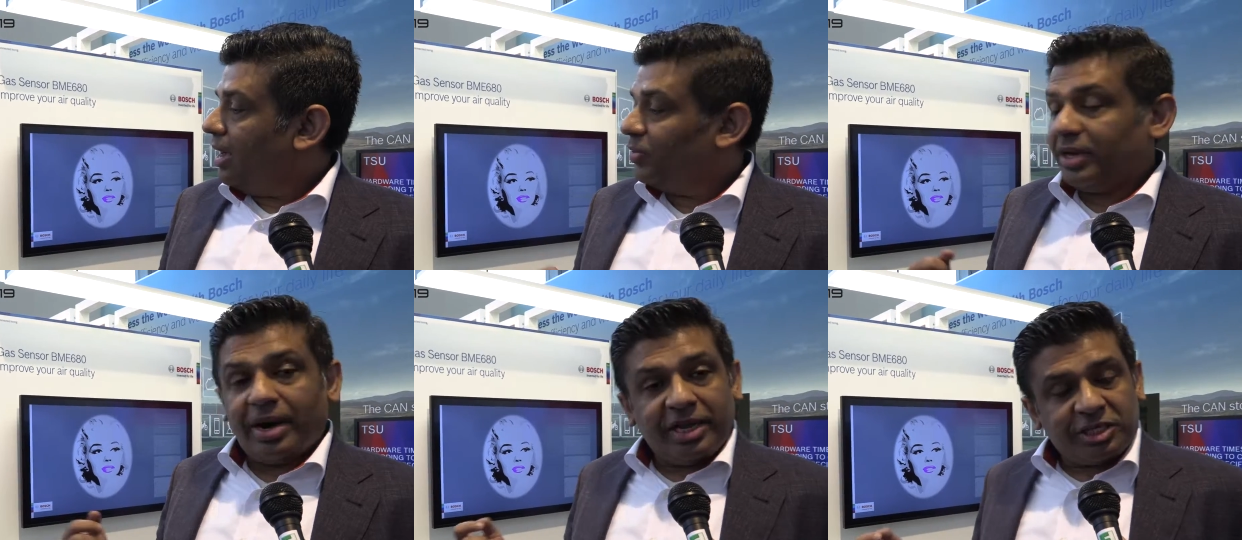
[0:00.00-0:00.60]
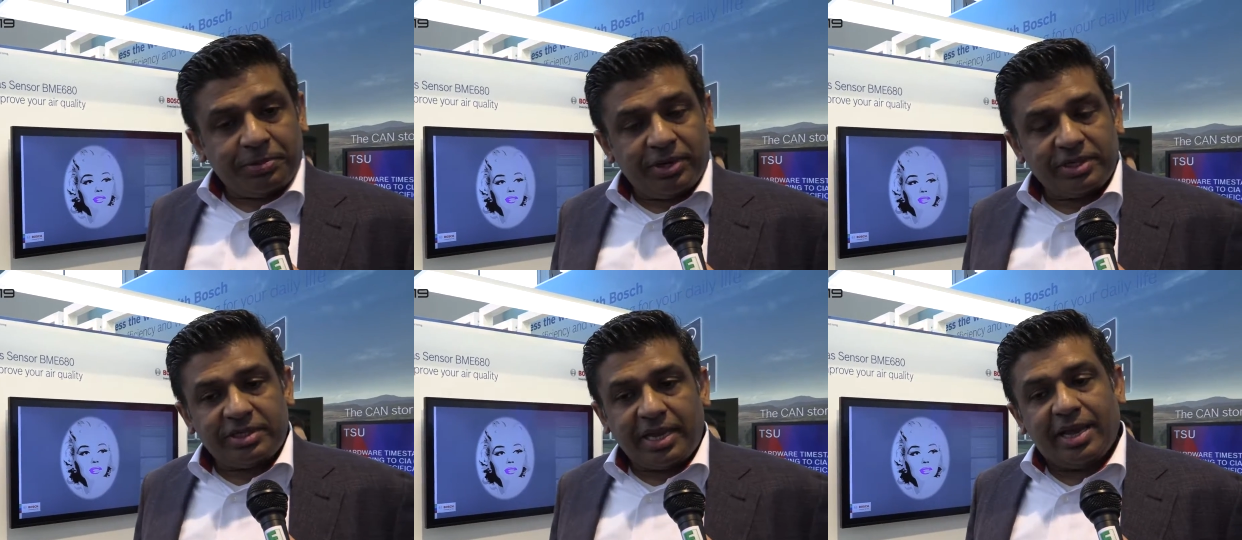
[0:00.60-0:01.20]
Speaker 1: with our
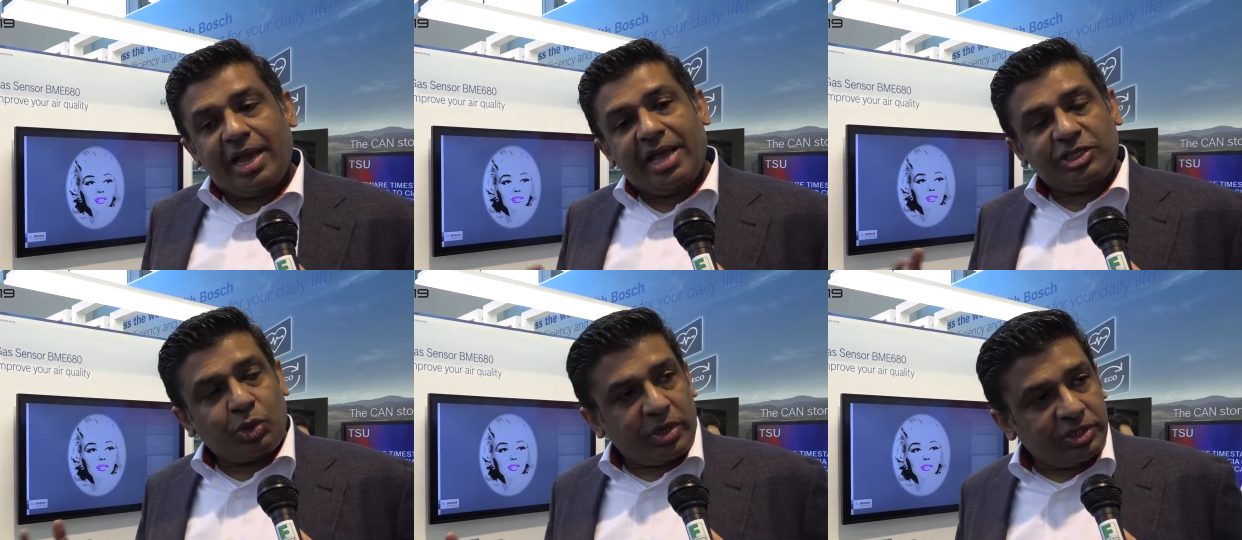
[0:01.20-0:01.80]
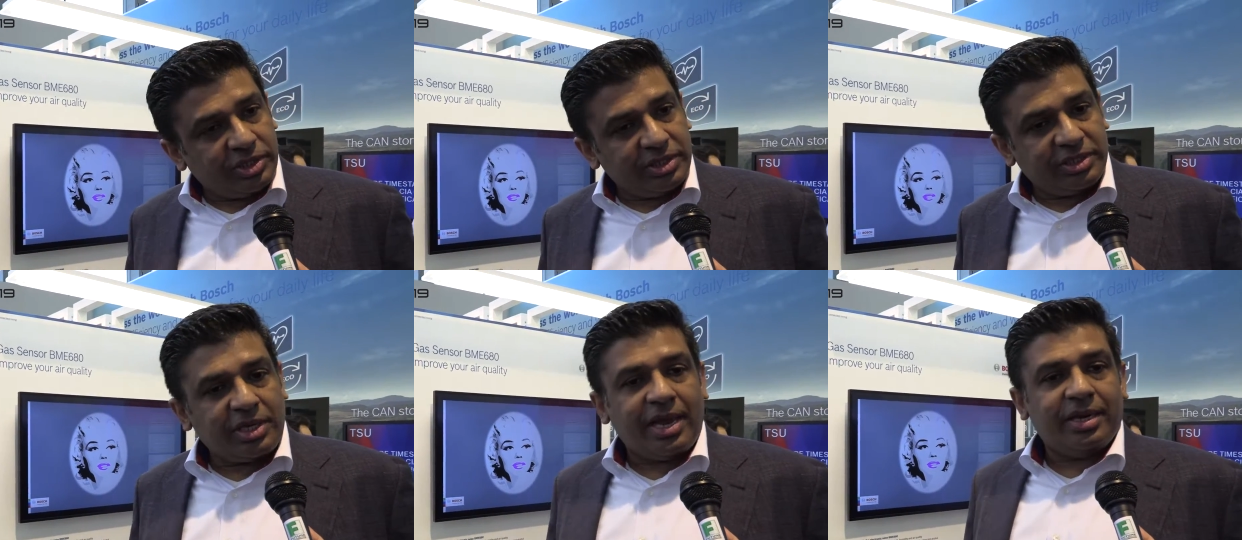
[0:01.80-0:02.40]
experts, ask
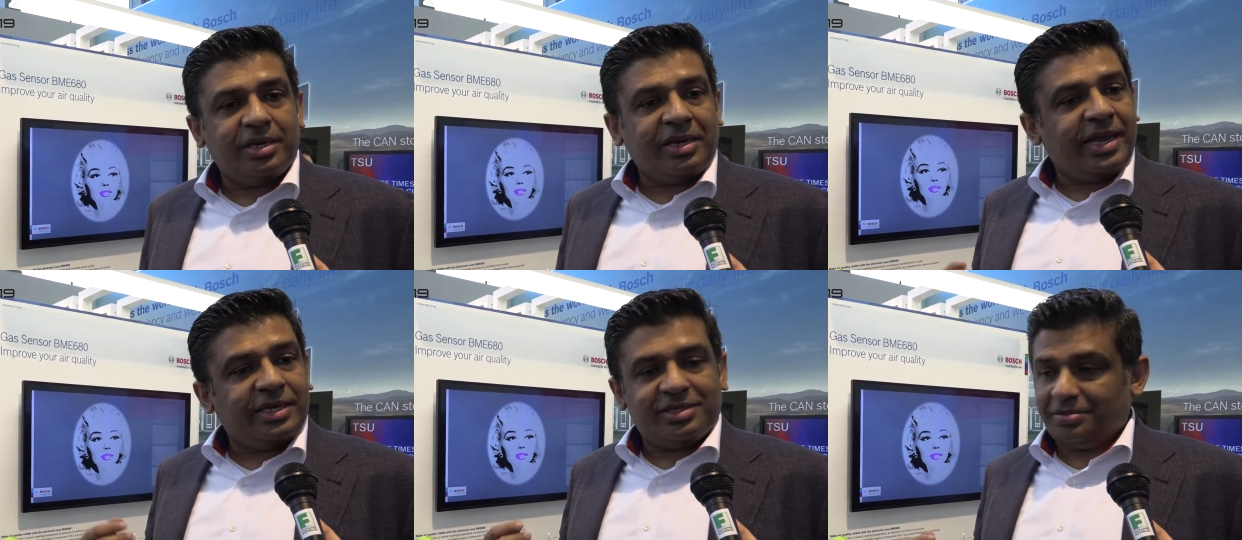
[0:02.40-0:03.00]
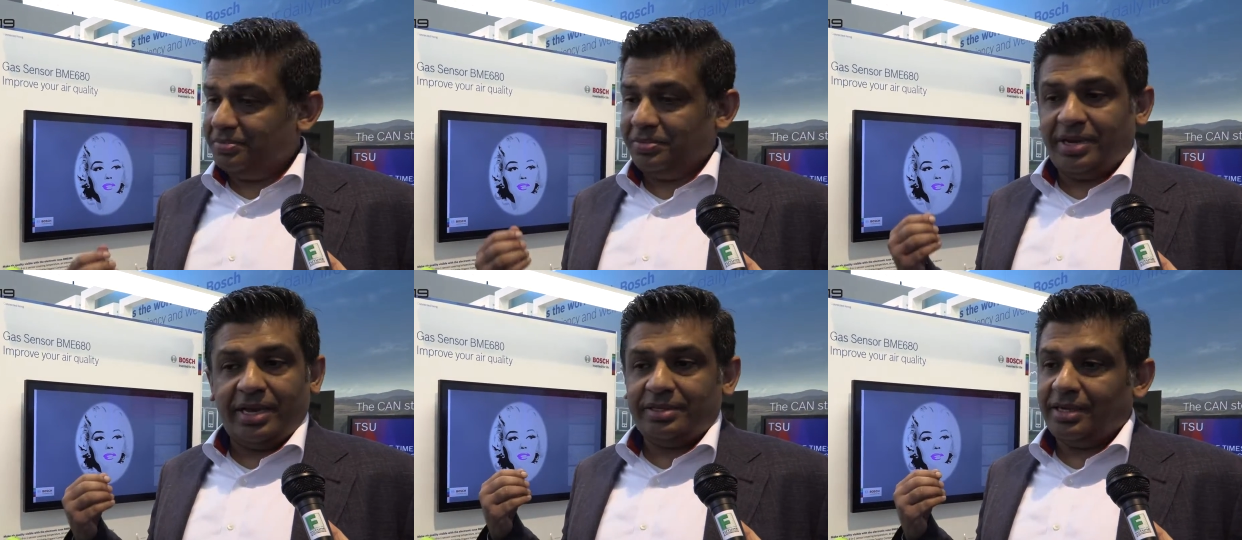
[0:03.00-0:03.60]
questions, and get
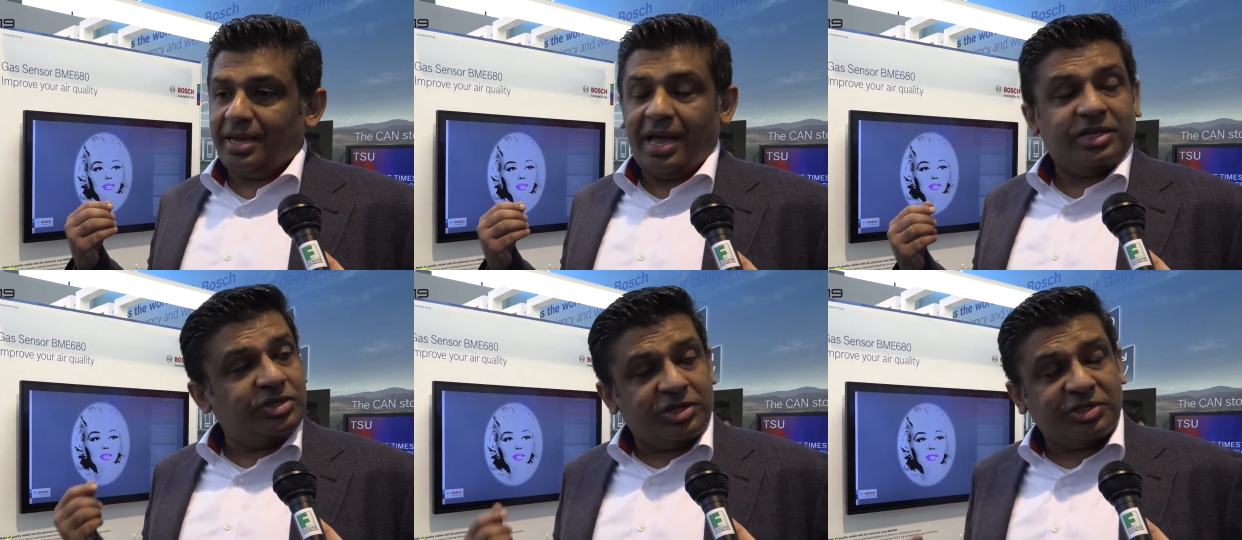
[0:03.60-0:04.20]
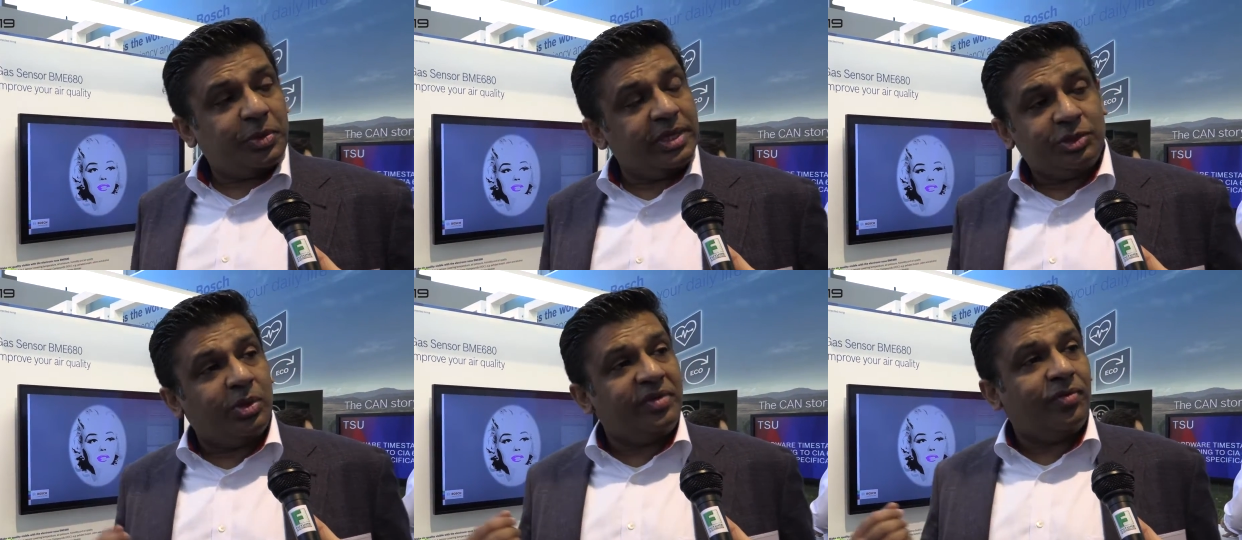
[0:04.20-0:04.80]
get answers within
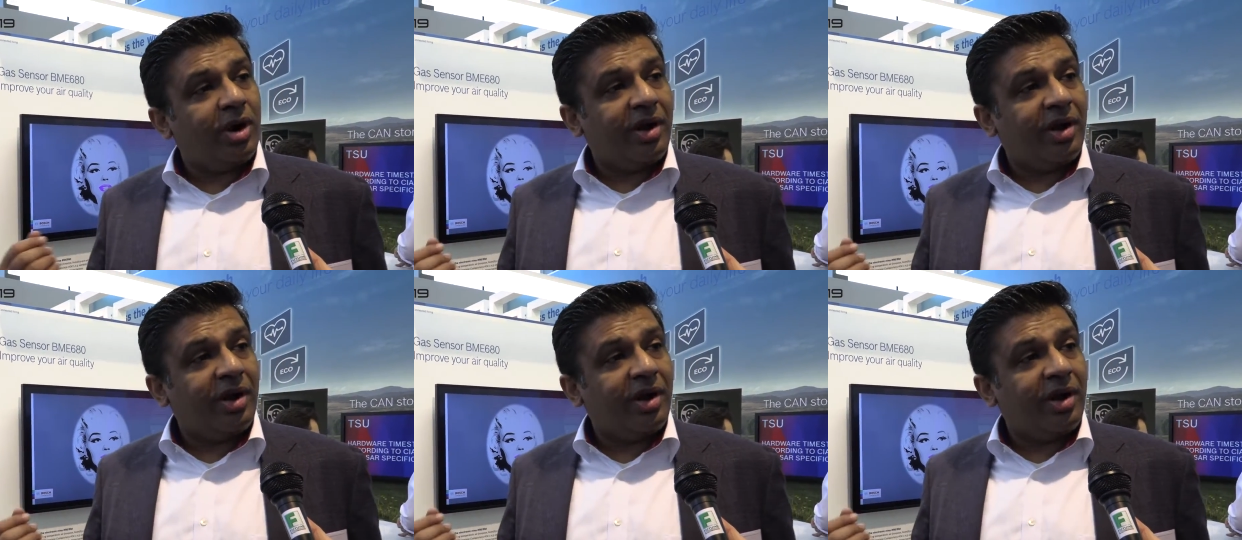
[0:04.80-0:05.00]
24